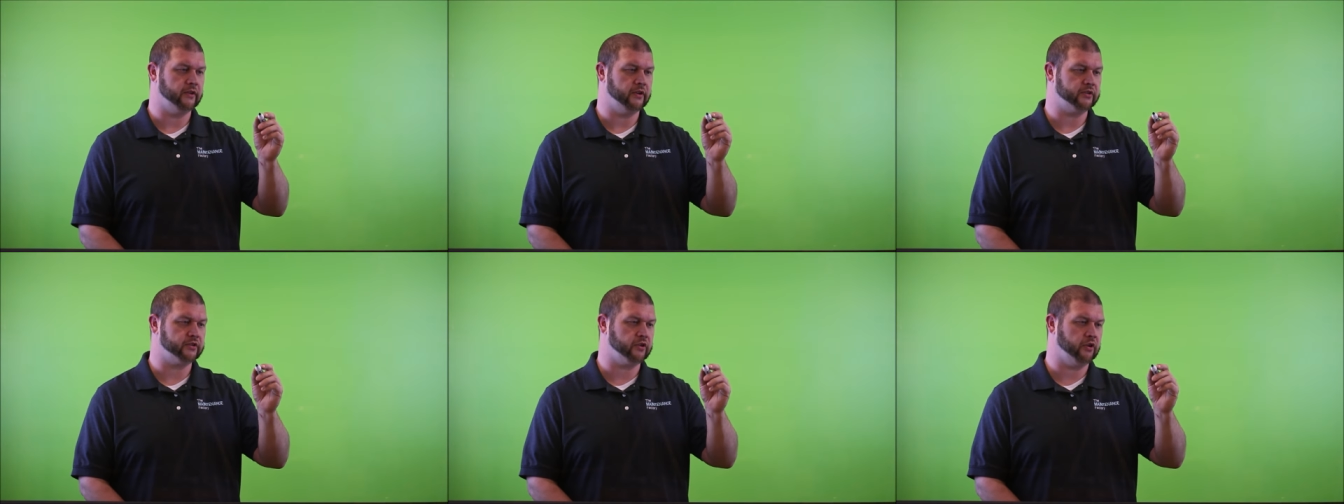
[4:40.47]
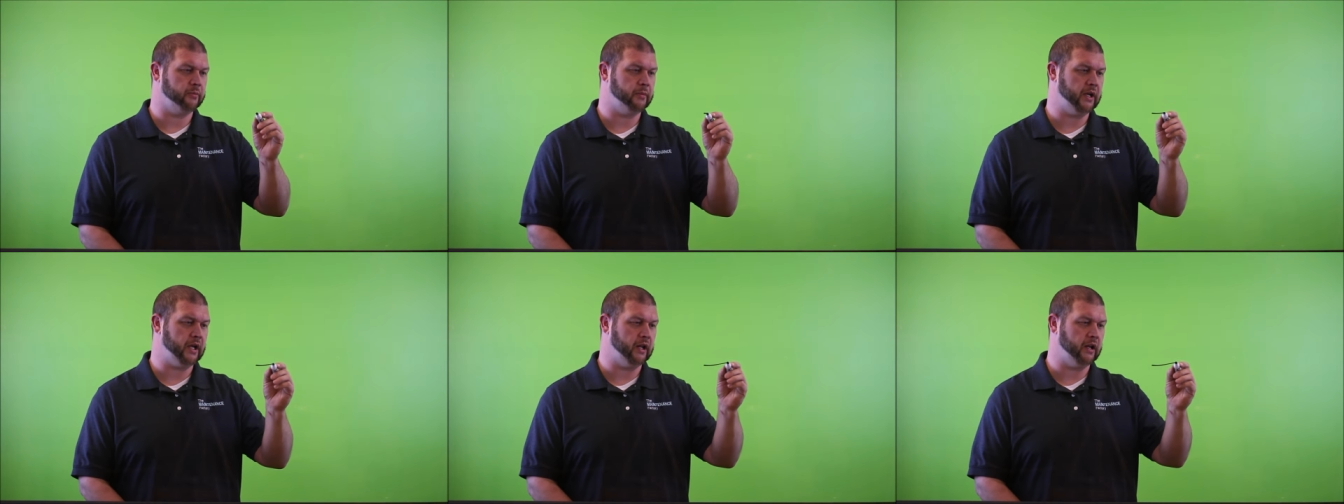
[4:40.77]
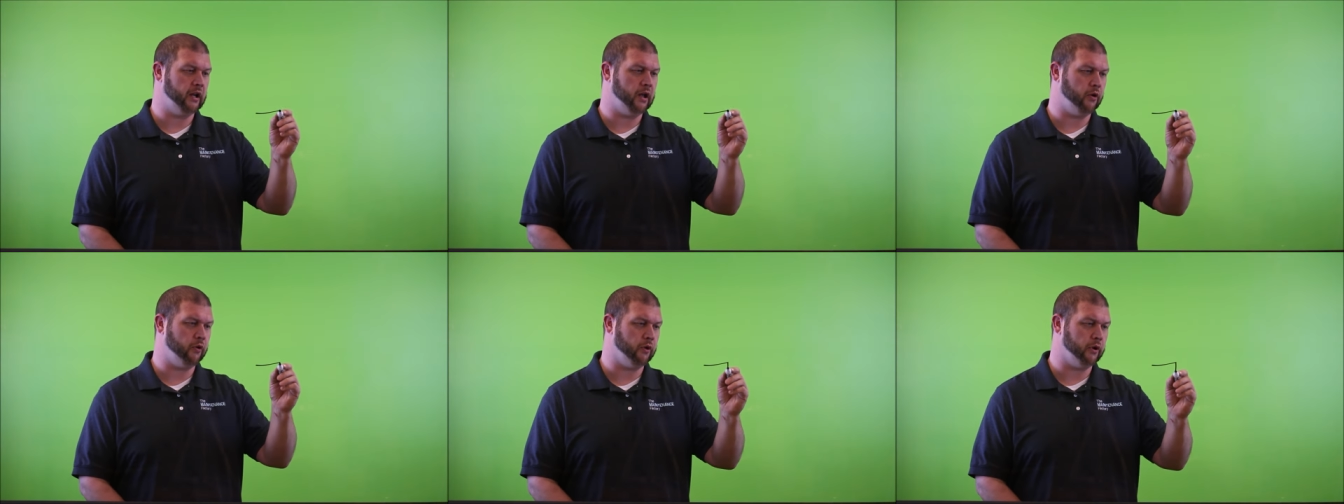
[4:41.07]
there's going to be a
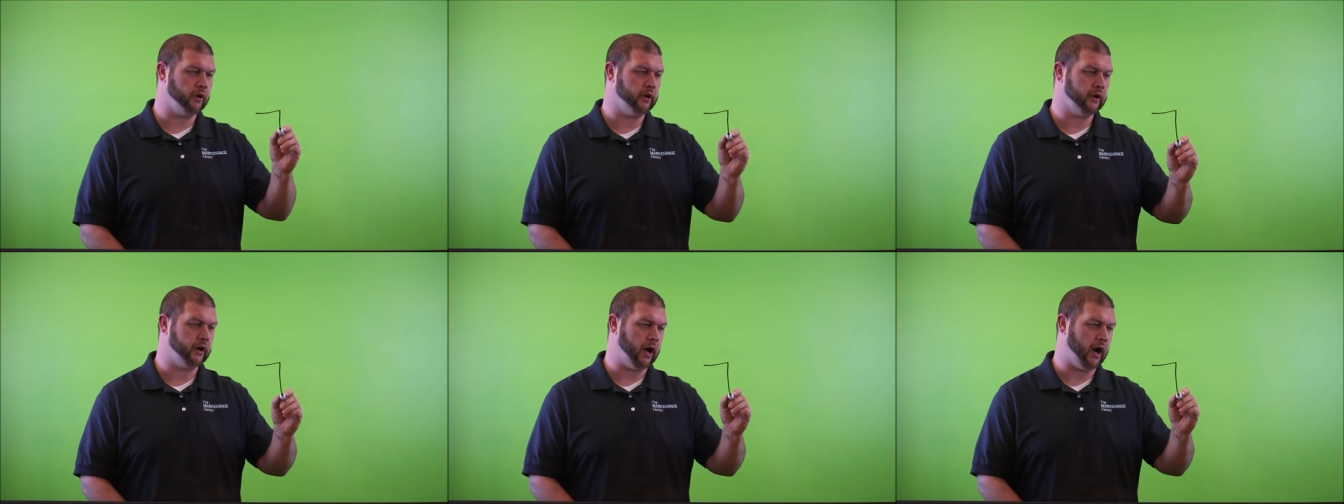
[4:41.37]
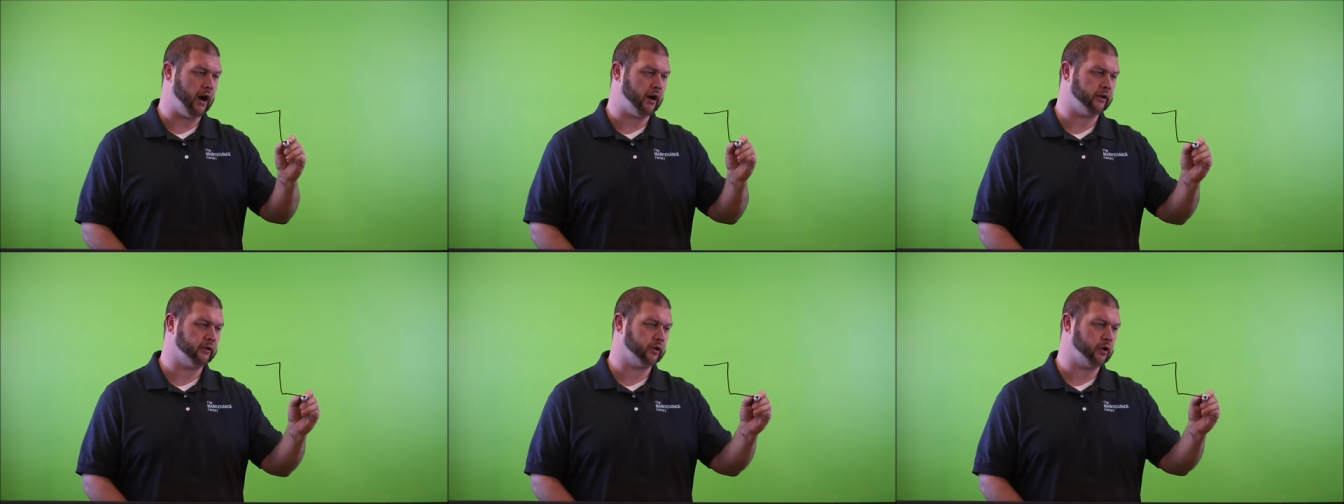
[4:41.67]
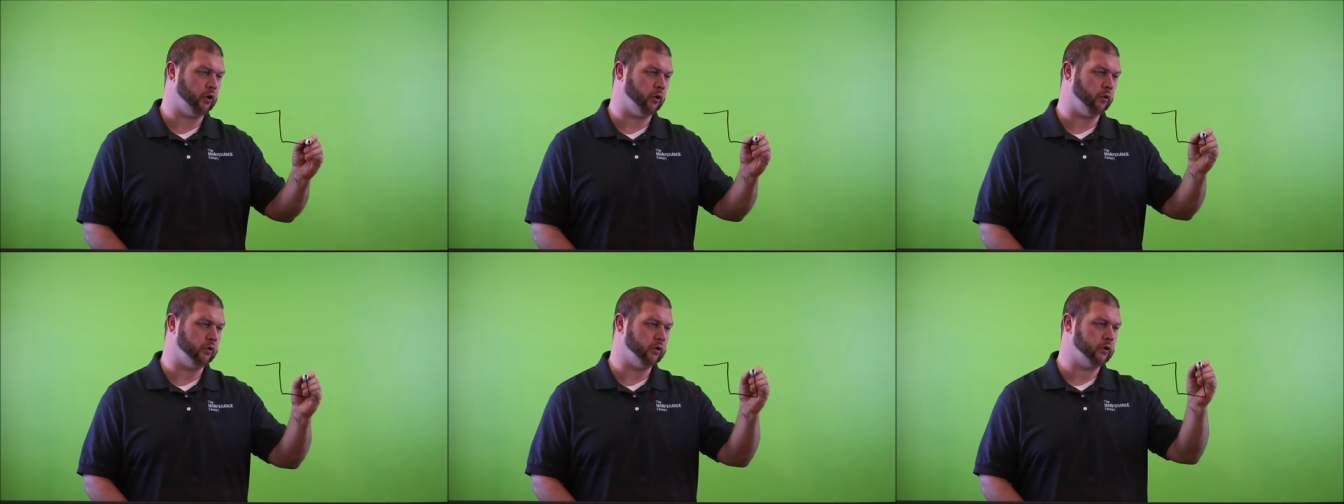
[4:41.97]
lower iron
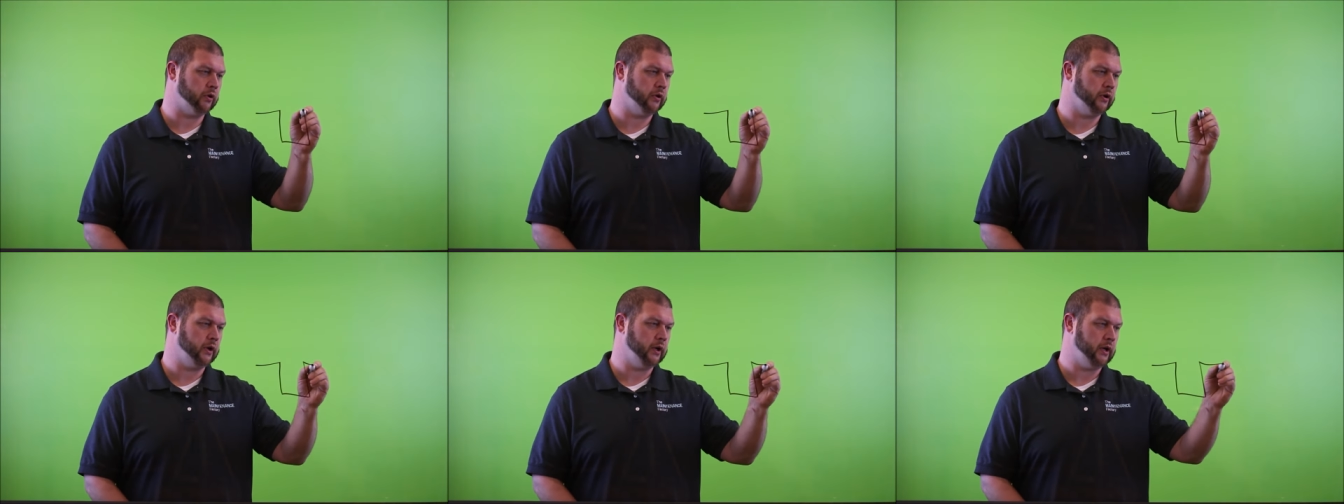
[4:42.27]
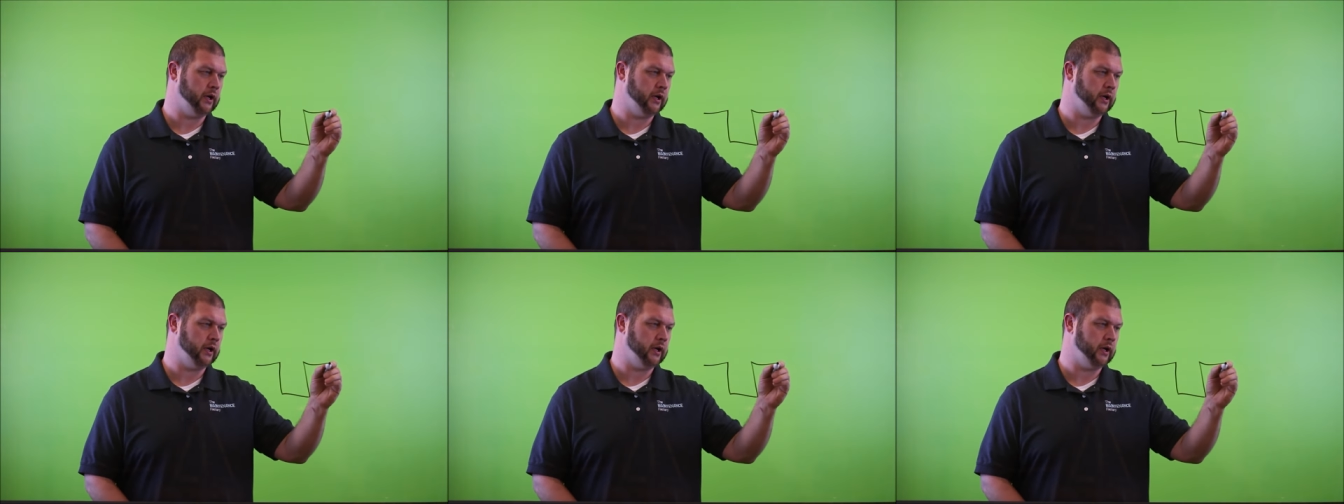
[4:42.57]
core